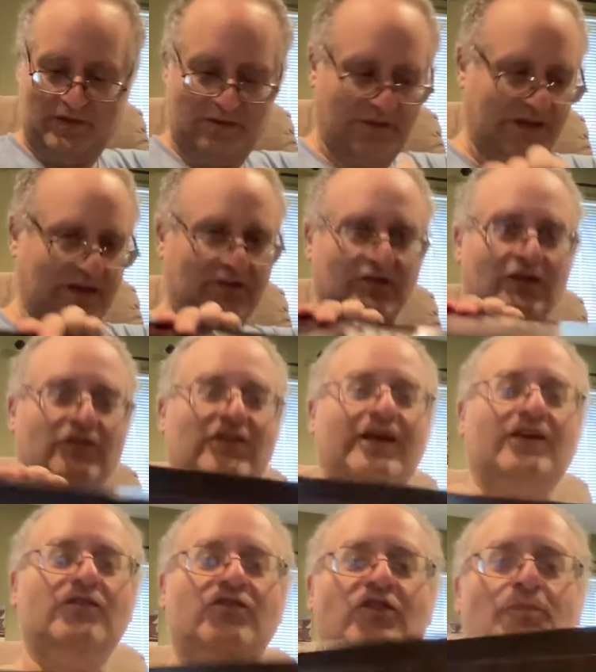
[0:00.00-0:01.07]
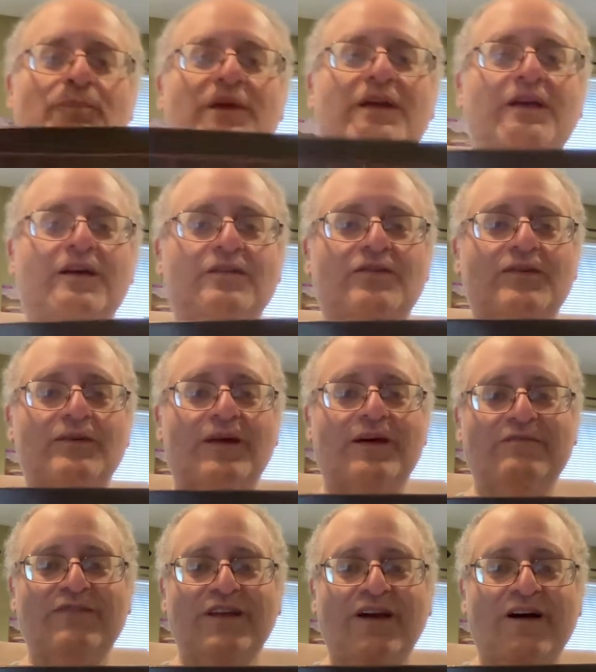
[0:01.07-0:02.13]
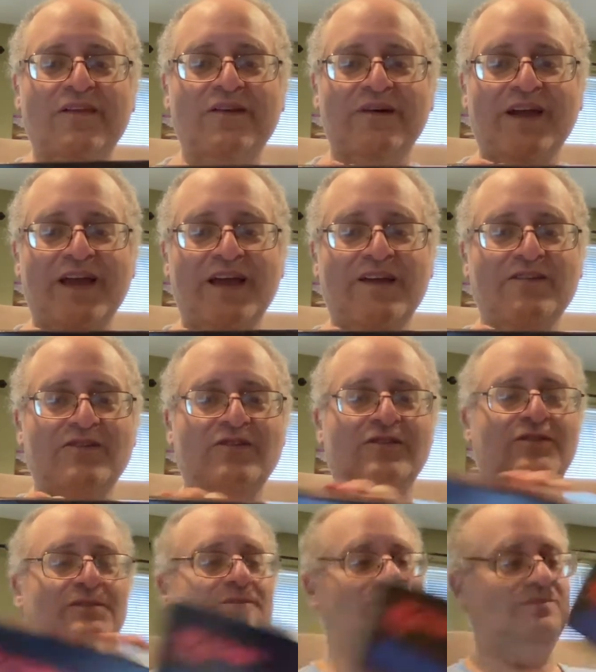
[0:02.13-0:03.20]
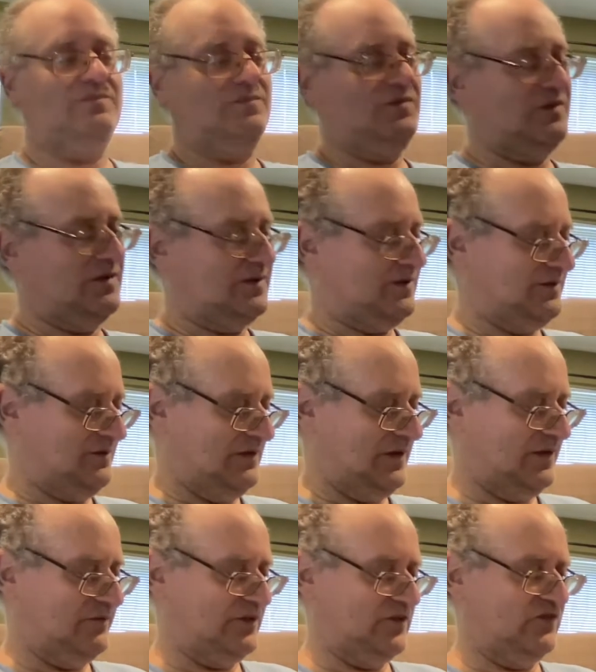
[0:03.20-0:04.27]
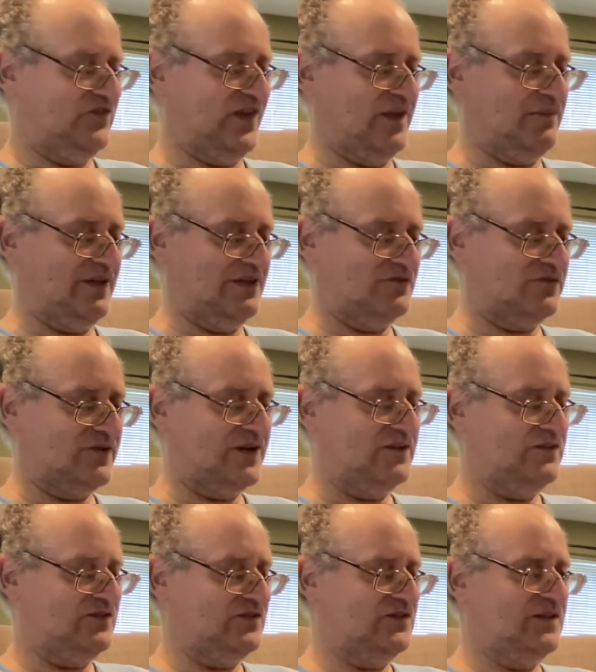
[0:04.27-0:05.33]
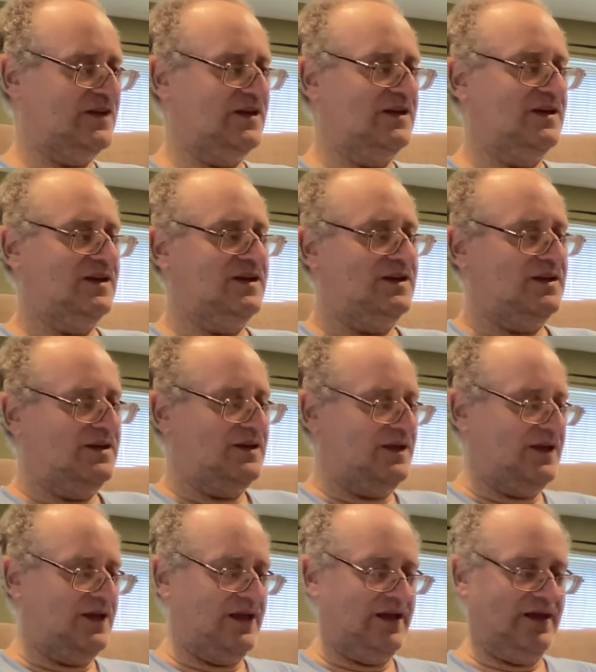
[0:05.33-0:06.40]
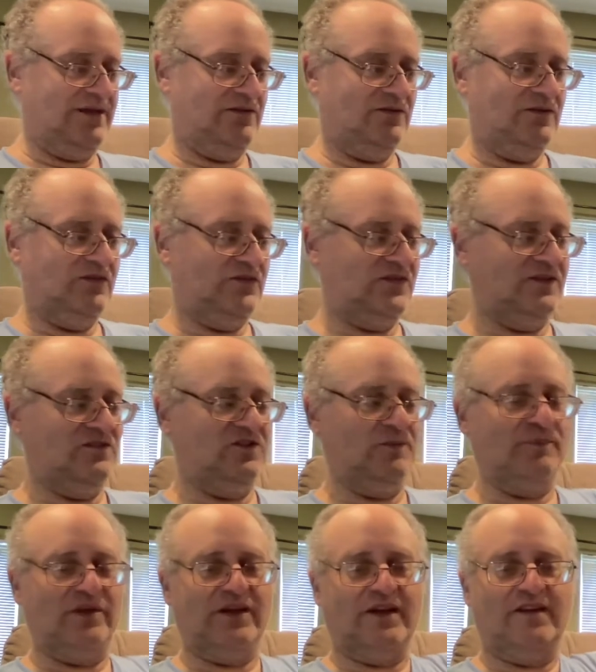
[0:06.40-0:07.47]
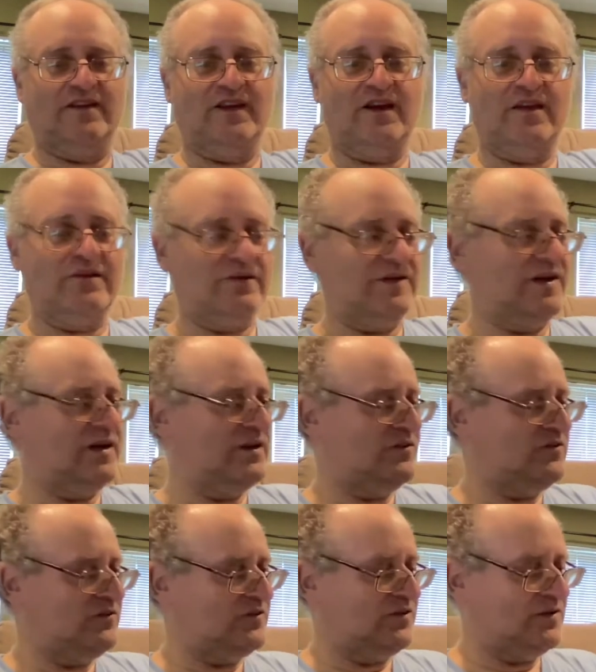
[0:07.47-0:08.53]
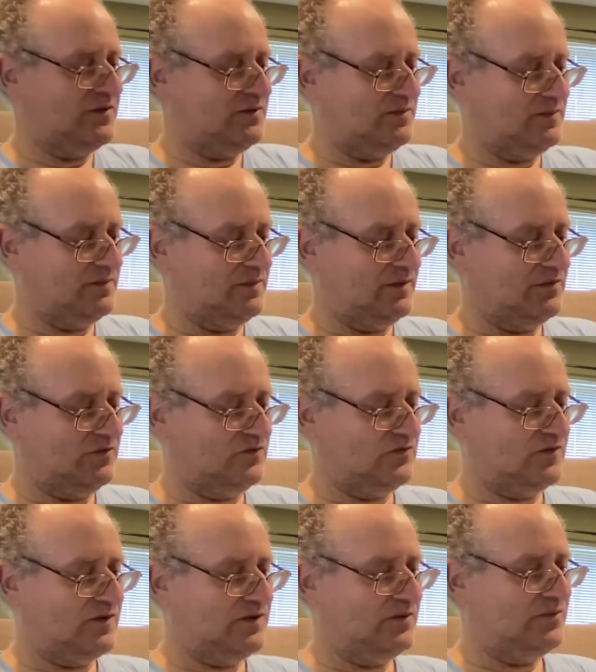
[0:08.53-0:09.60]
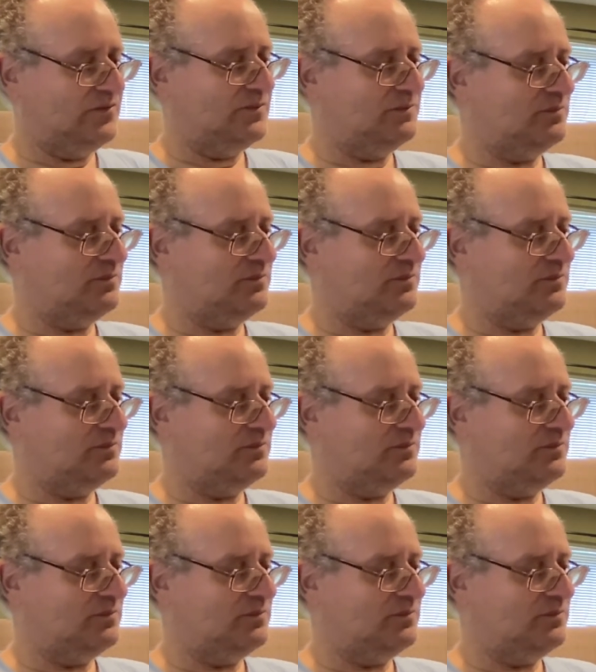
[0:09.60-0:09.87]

okay, looks like a duplicate of the other edge uh, with the same address. And this duplicated the other edge. So